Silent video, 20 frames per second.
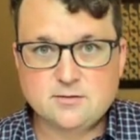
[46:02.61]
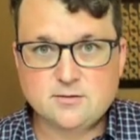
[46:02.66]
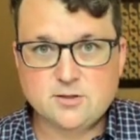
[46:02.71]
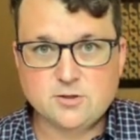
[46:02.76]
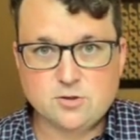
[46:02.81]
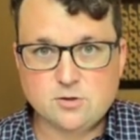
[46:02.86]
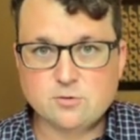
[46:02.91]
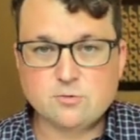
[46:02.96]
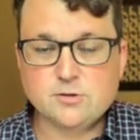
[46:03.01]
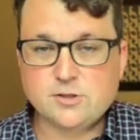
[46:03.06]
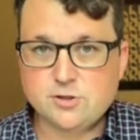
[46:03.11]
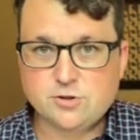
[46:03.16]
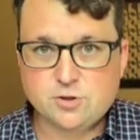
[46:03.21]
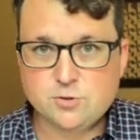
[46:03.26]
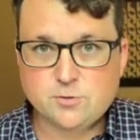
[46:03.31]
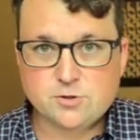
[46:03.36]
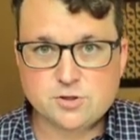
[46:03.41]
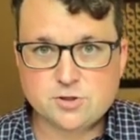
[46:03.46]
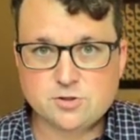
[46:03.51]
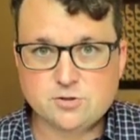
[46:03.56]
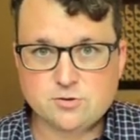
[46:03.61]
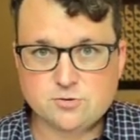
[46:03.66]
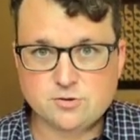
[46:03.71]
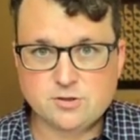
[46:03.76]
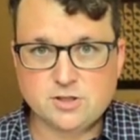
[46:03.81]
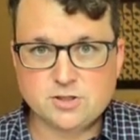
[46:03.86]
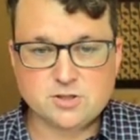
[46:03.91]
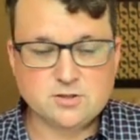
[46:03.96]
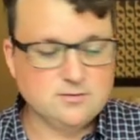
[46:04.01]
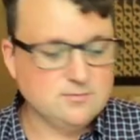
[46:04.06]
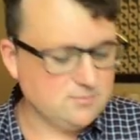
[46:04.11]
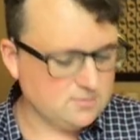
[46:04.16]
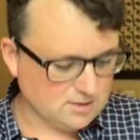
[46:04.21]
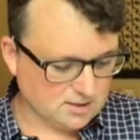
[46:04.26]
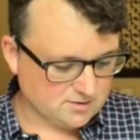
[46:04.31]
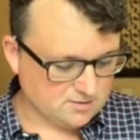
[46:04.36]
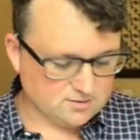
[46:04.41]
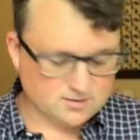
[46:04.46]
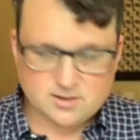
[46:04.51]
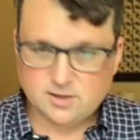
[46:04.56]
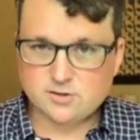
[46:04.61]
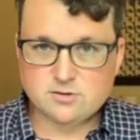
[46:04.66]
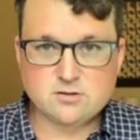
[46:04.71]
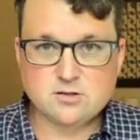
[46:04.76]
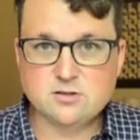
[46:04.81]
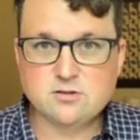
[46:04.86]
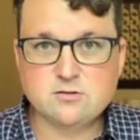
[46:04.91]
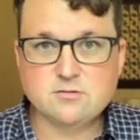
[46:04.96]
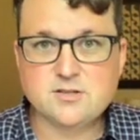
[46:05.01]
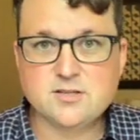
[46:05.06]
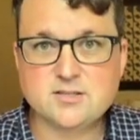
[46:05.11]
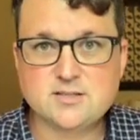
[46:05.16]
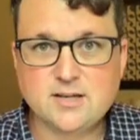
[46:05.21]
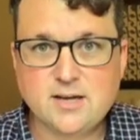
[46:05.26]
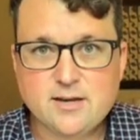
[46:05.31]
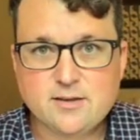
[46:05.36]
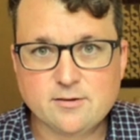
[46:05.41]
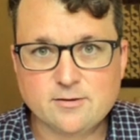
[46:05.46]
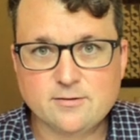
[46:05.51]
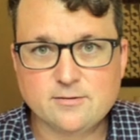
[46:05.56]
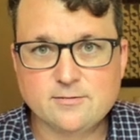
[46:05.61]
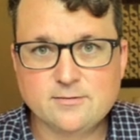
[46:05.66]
the early Jewish tradition, doesn't tell you to do this either.